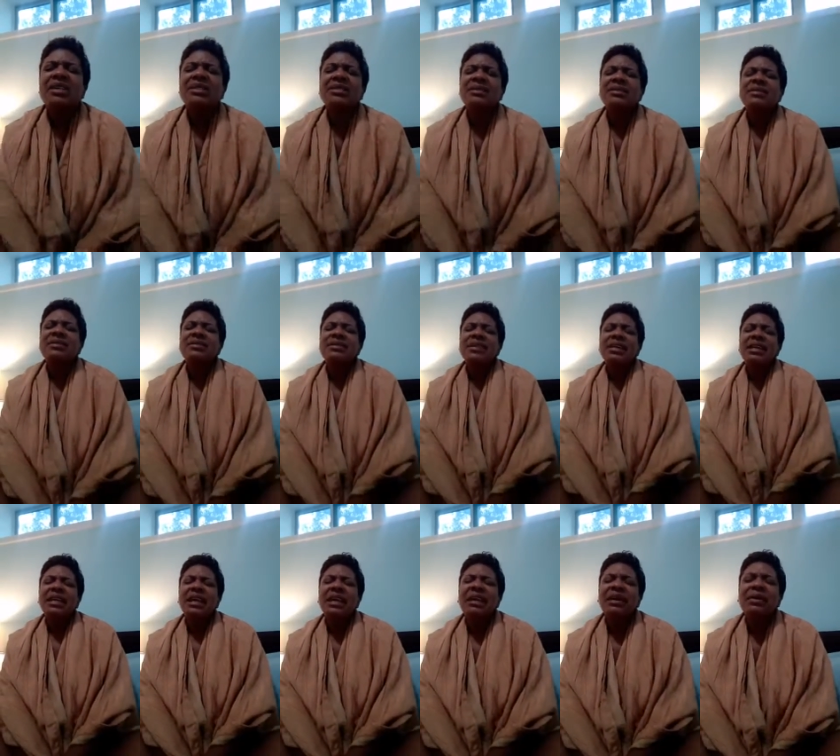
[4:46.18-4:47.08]
to
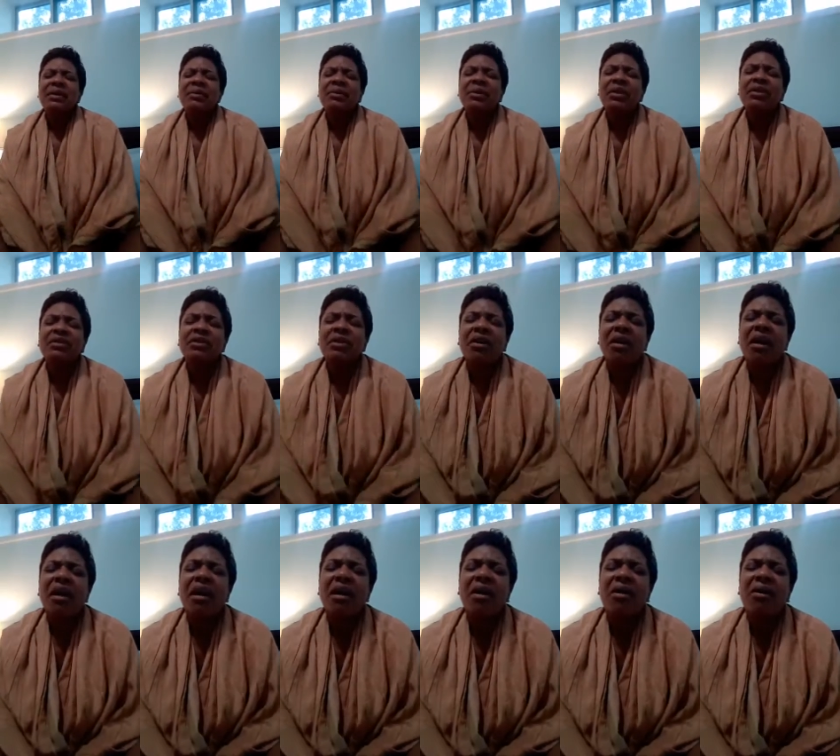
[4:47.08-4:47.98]
seek him with your
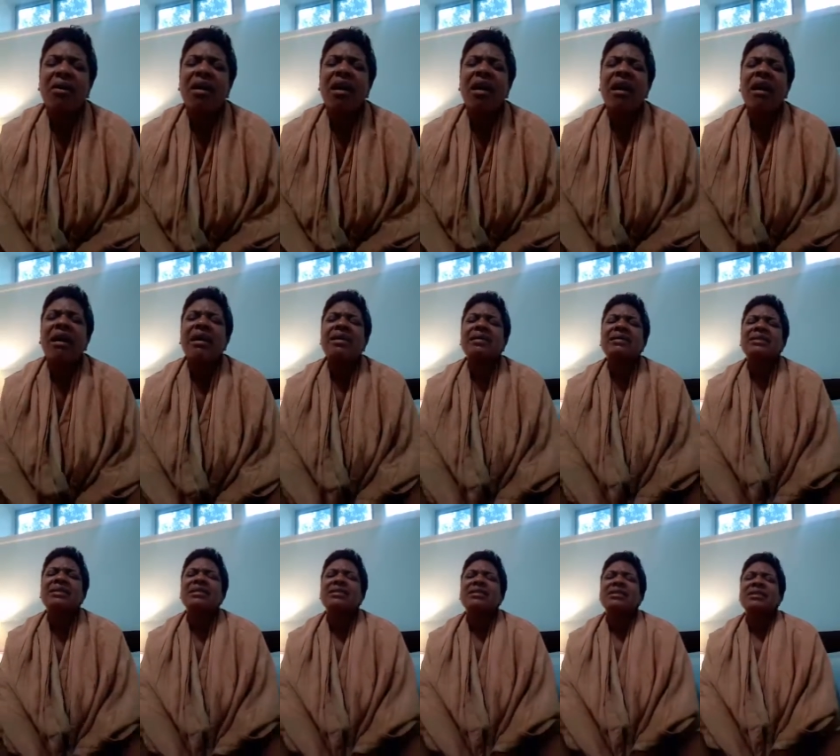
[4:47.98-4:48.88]
whole
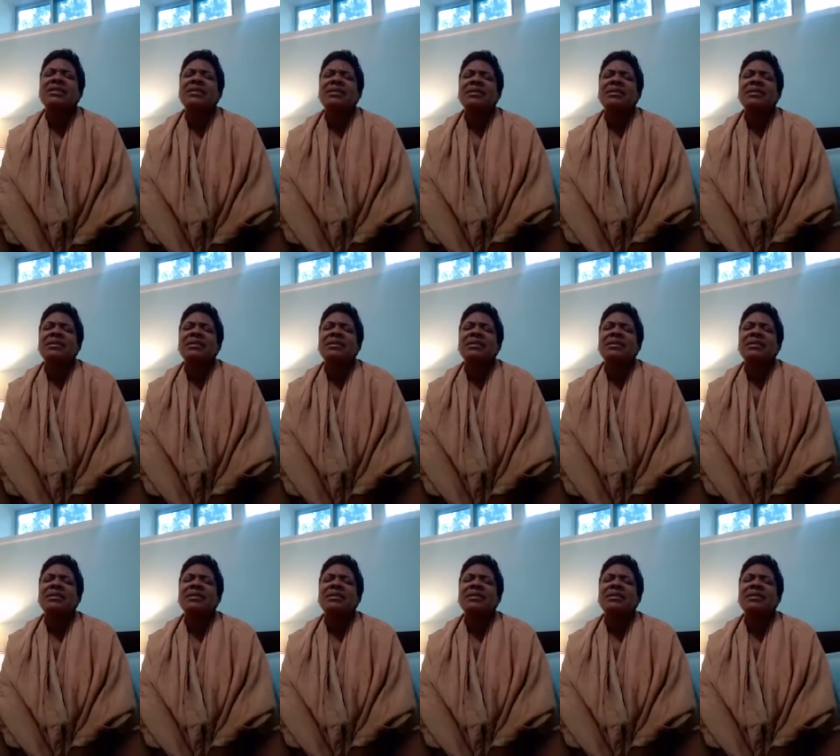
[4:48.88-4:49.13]
heart.